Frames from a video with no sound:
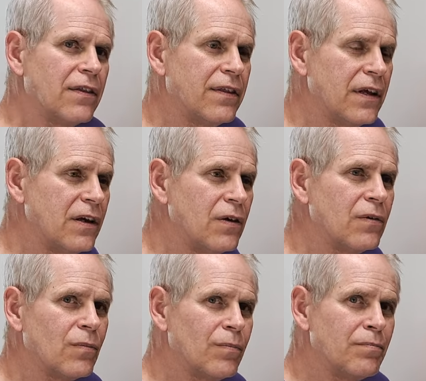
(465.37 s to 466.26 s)
the
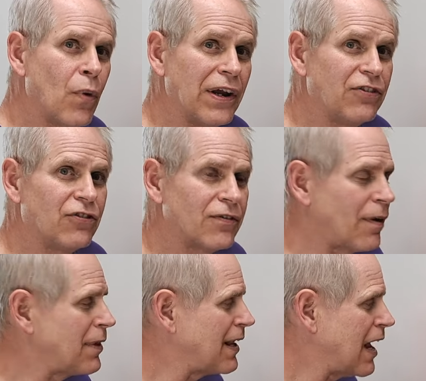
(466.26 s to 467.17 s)
moisture
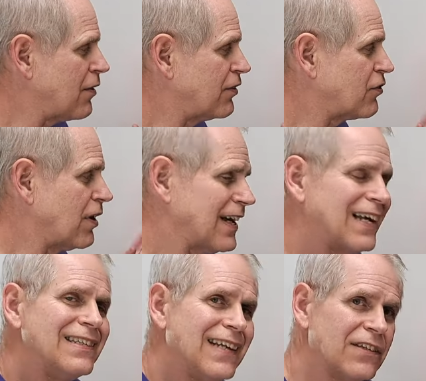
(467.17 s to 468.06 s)
from that air is going to
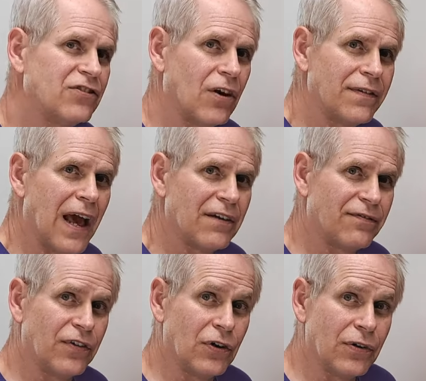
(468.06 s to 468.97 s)
condense on that
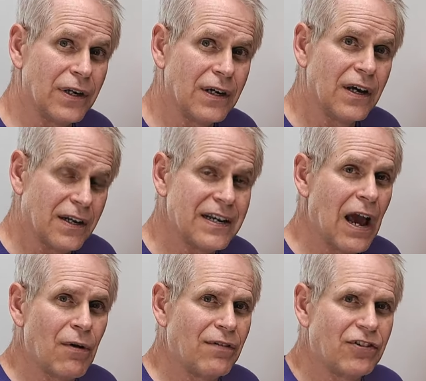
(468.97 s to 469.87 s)
food.
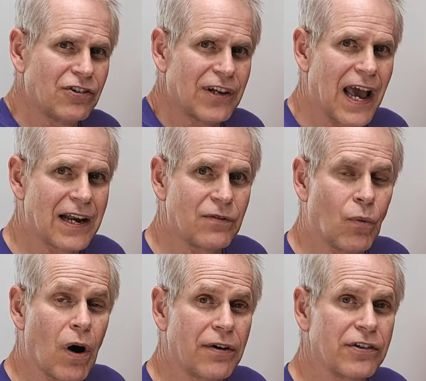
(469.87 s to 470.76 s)
Now I've just added
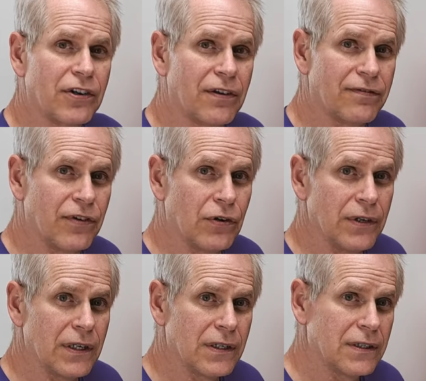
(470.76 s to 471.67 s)
water to the food.
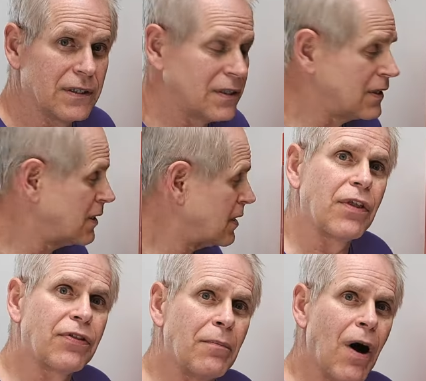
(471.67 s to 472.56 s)

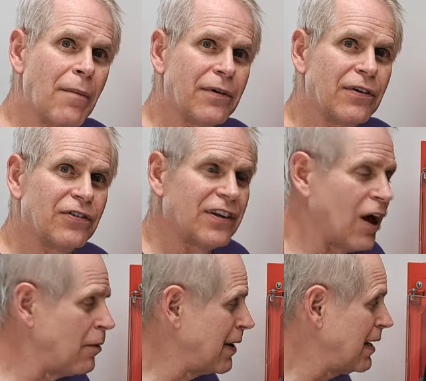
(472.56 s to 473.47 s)
The thermometers
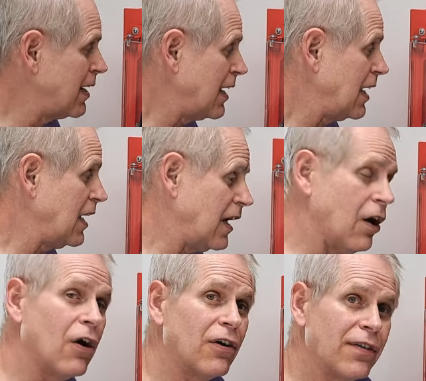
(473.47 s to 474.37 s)
tell me,
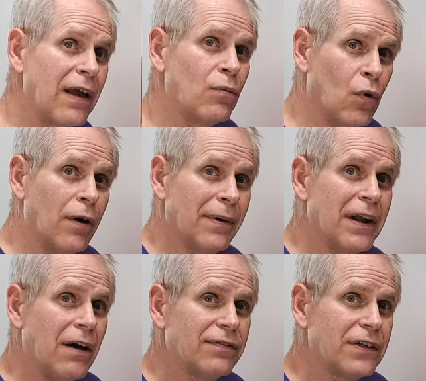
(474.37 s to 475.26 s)
are they warm
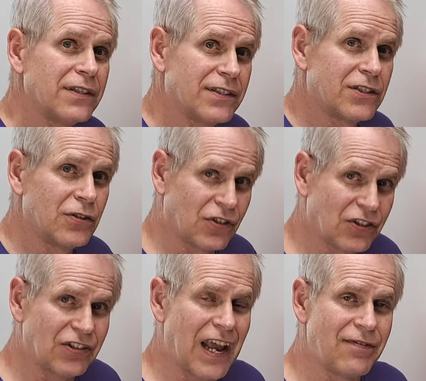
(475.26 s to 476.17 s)
enough to
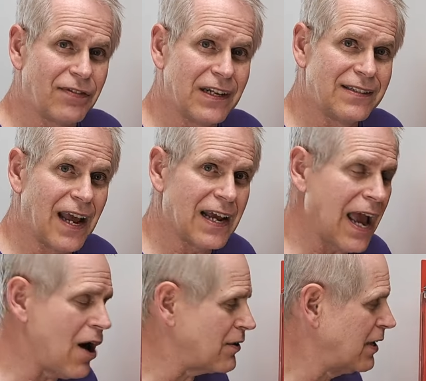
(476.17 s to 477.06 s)
safely take
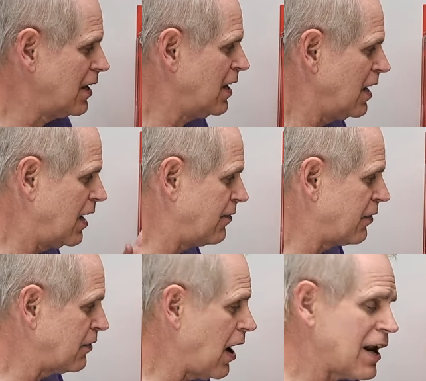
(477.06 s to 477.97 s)
out? If
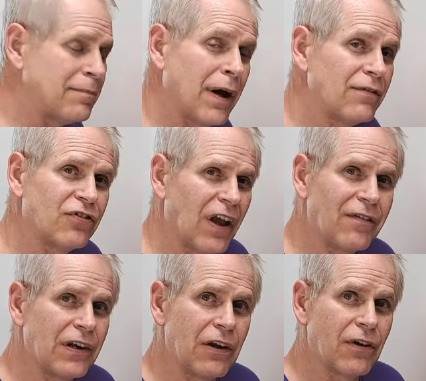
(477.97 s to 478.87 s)
they're not above
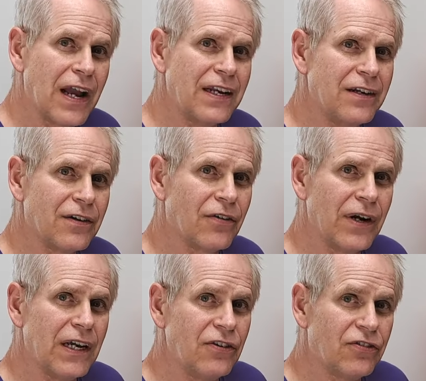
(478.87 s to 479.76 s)
seventy or eighty
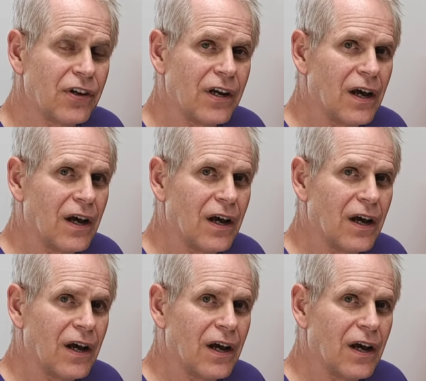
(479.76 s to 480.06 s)
degrees,